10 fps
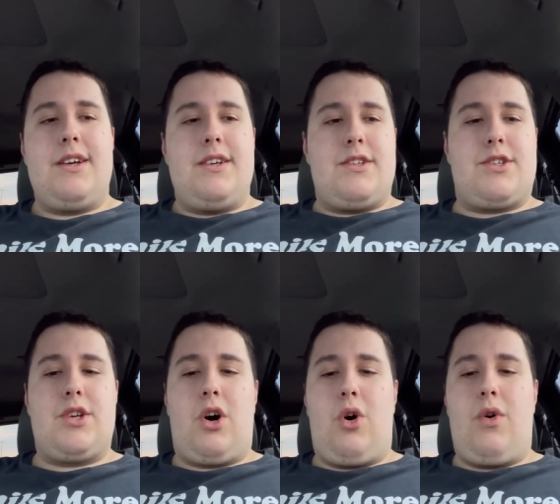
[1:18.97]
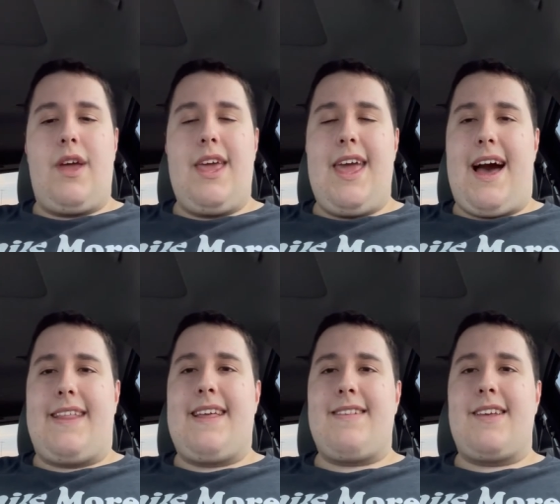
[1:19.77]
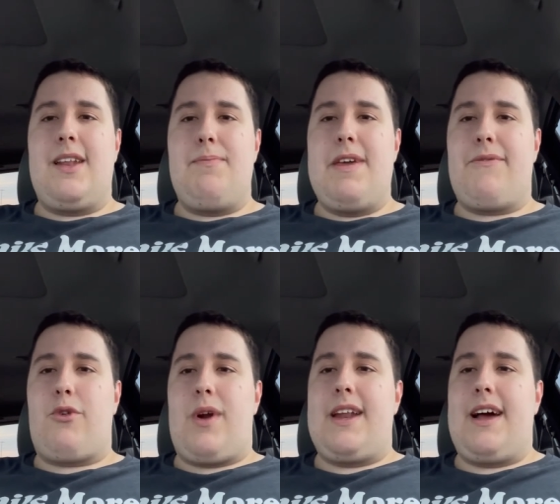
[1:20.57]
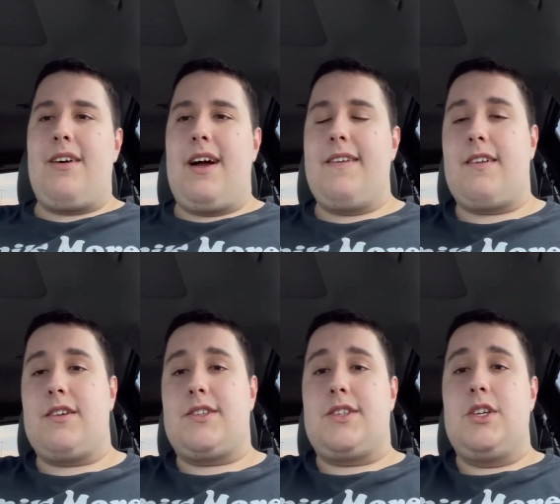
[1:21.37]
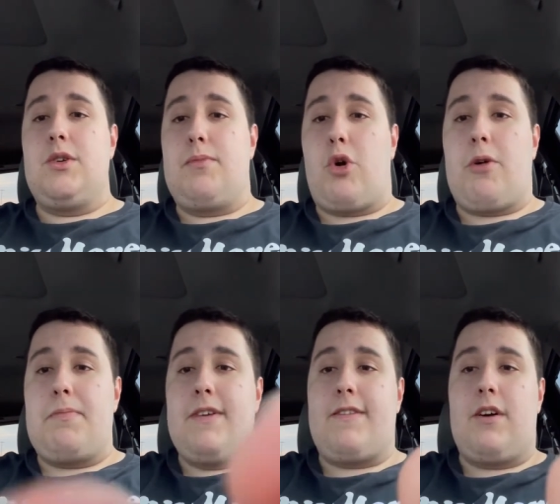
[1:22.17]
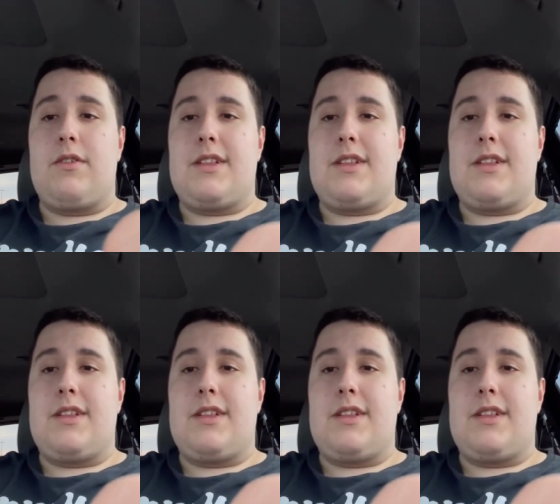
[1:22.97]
So yeah, that's going to be it for right now, guys, and I'll see you tomorrow. Peace out.